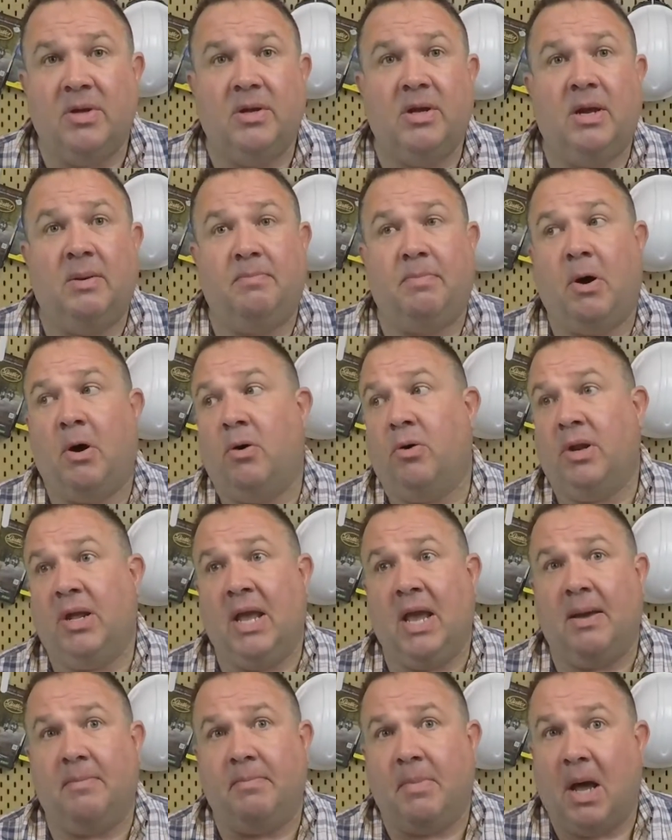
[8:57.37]
and pony
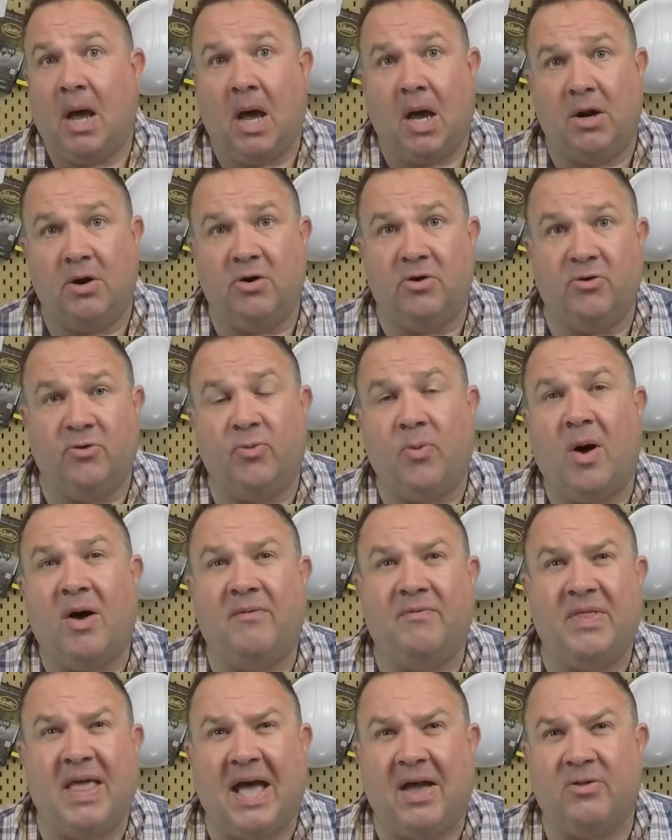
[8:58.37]
up
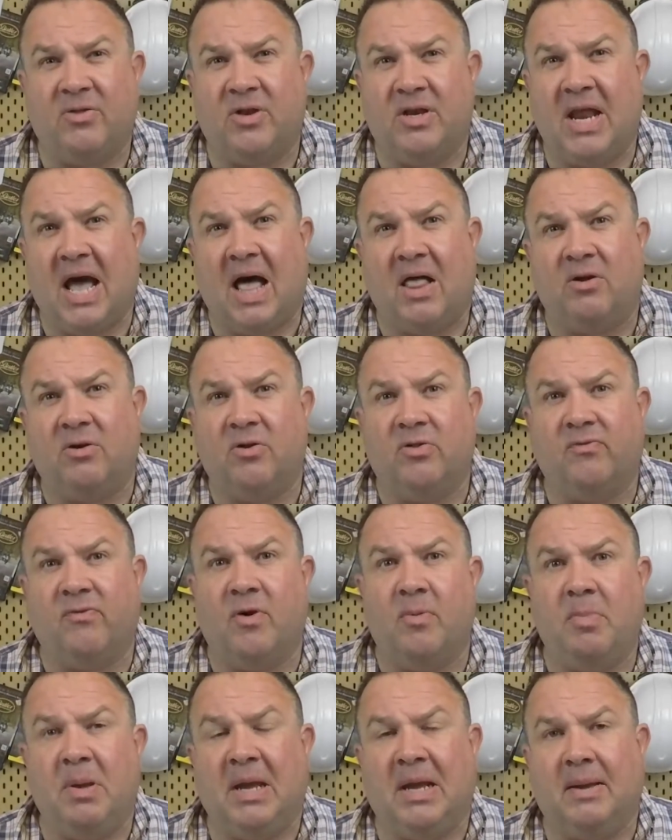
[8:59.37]
$112,000 for
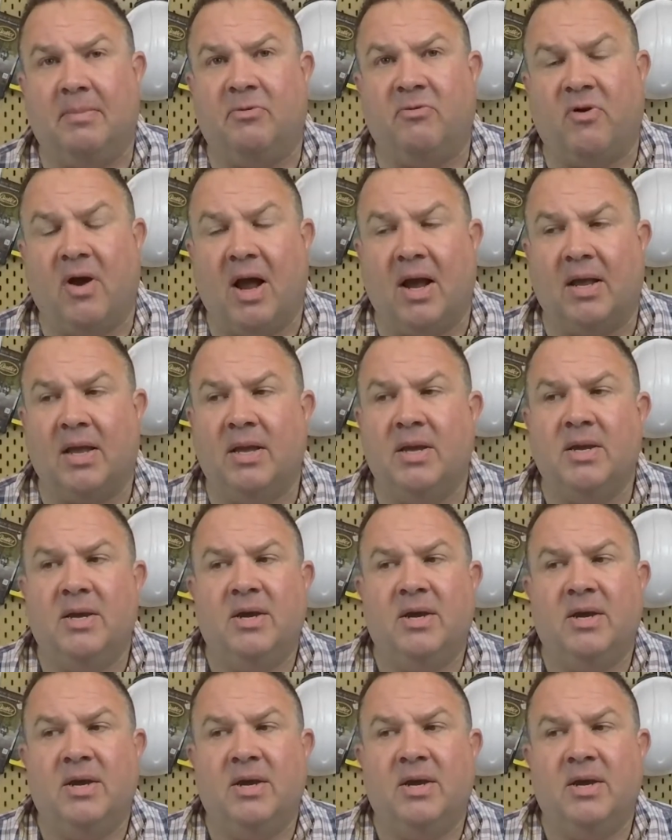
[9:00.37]
a pickup truck.